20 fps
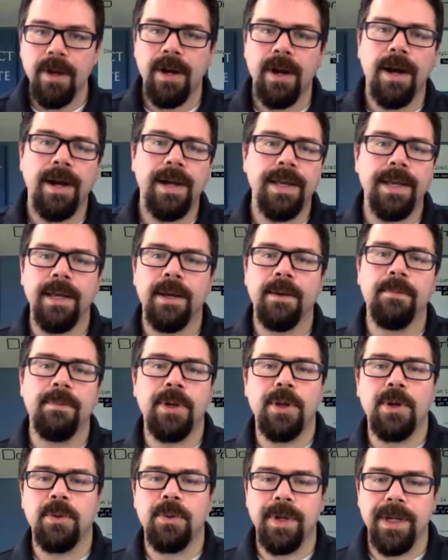I am
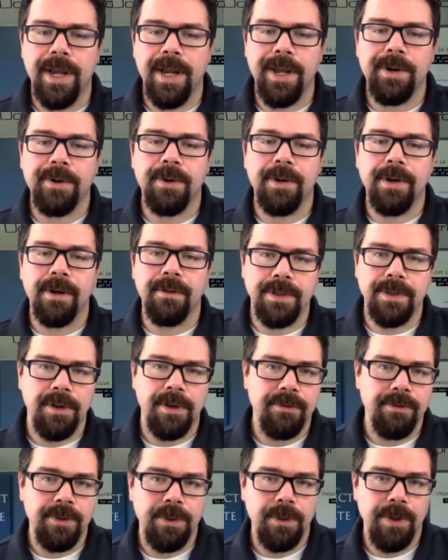the creator of
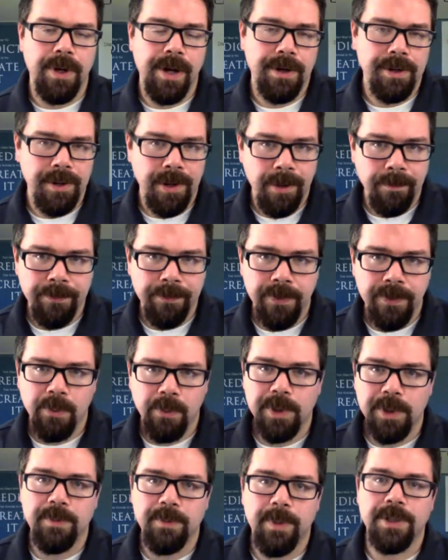doneforyou.com.
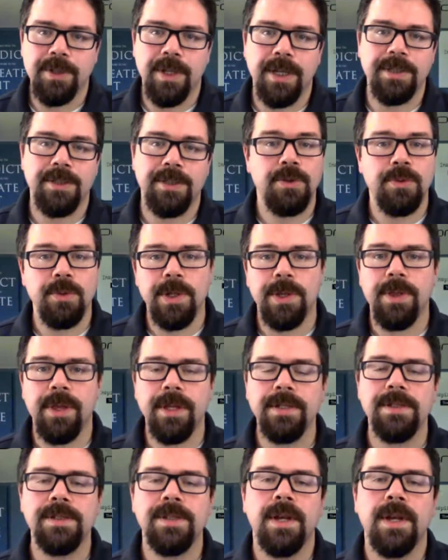We specialize in three
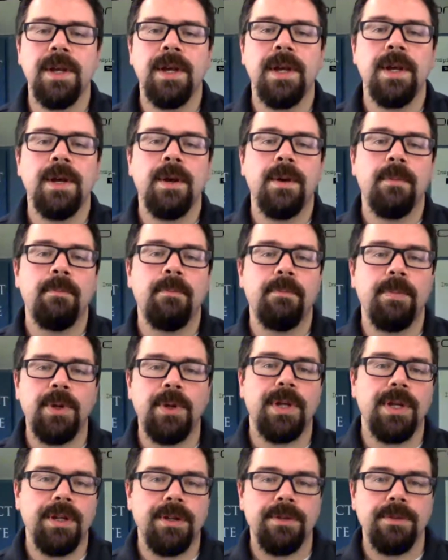things:
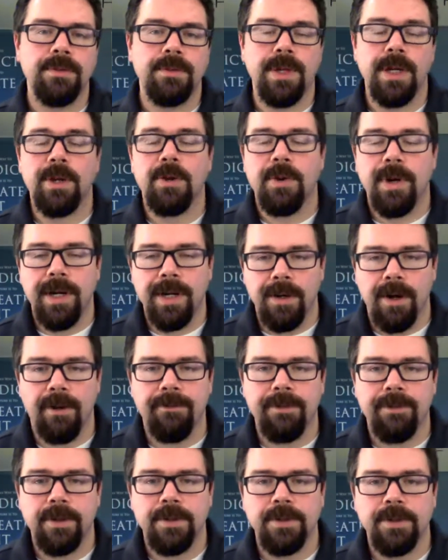building and creating
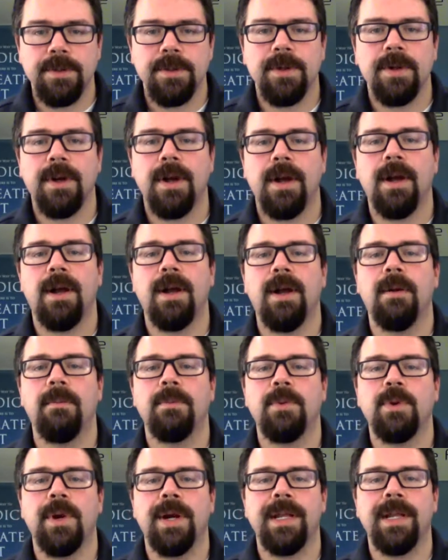offers,
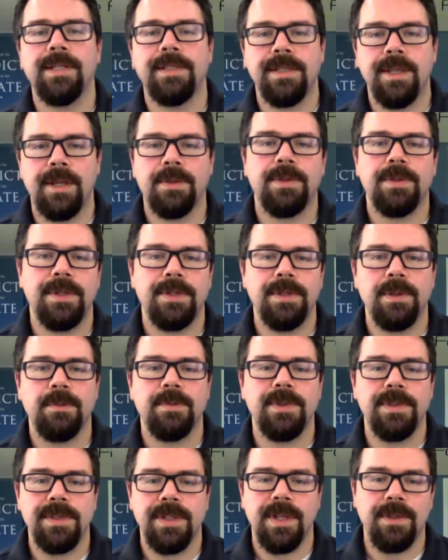creating sales
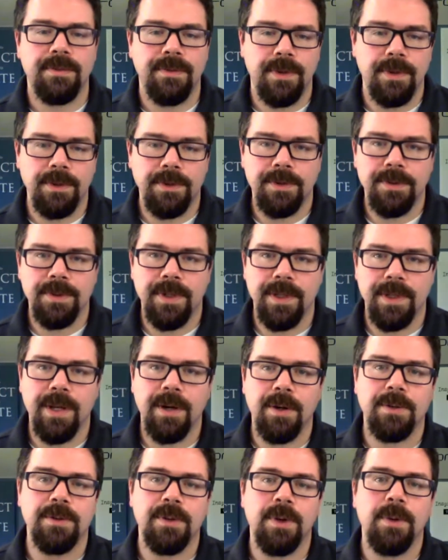systems and sales funnels, and
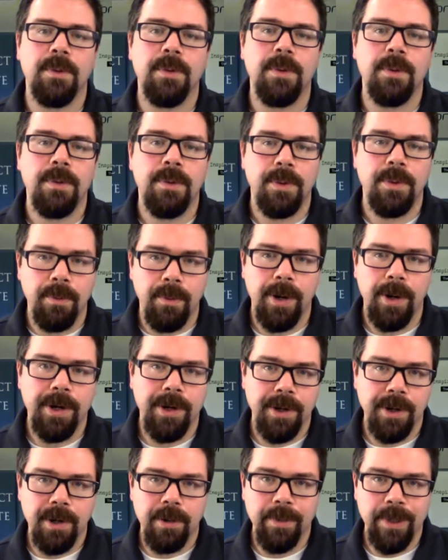then also the
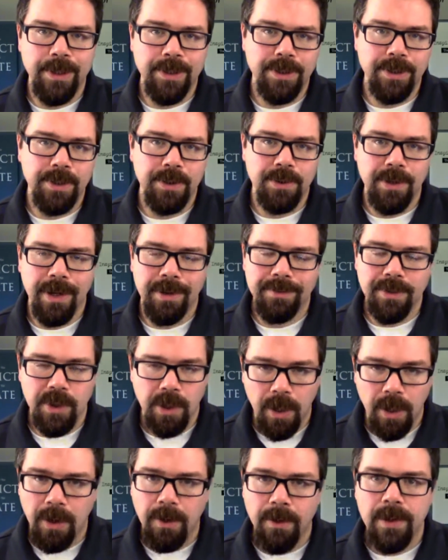marketing automation that drives it
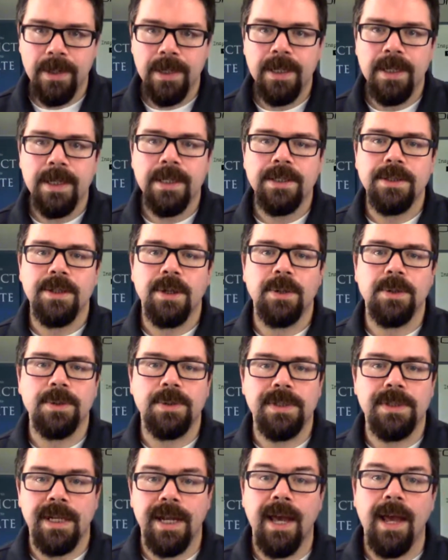all. So
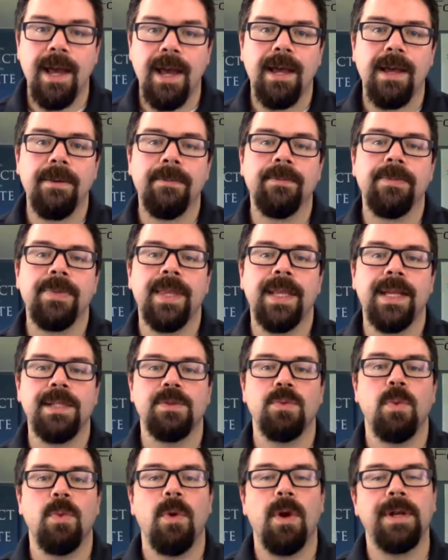today
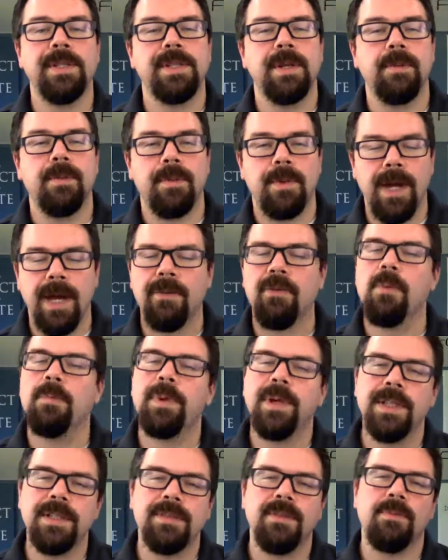is a kind of a
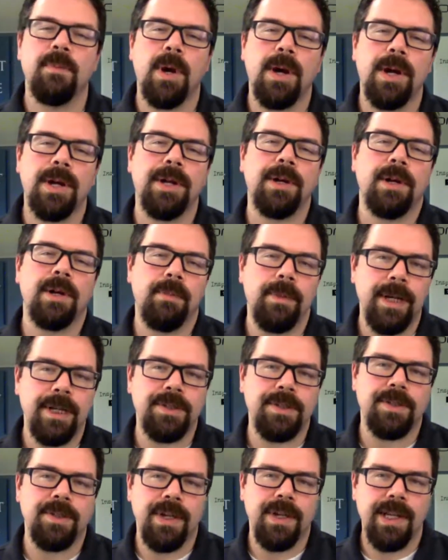piece of marketing
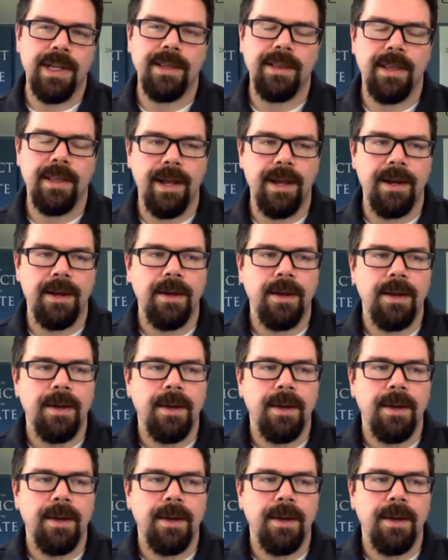automation in that